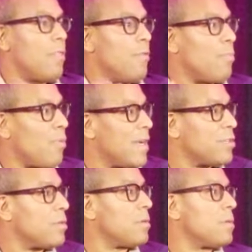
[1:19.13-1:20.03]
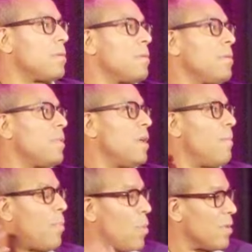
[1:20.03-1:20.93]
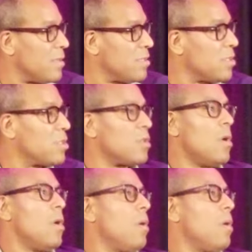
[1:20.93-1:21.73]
the pressure, the importance,